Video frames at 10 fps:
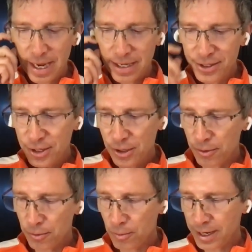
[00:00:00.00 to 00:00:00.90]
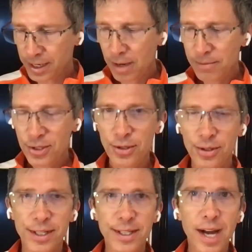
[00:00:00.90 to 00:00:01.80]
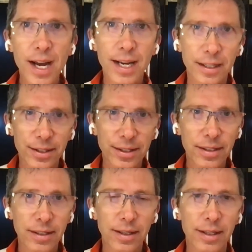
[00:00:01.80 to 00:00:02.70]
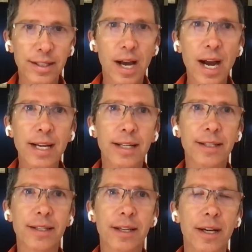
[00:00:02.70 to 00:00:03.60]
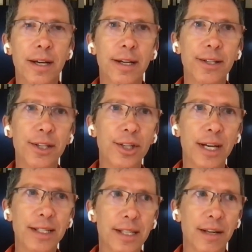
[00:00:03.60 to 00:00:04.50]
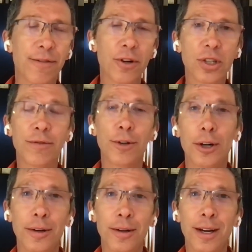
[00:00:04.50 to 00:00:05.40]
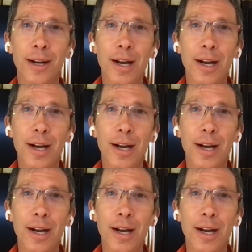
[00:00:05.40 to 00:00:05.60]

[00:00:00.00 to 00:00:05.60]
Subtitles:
And so when it comes to the science suggests that, first of all,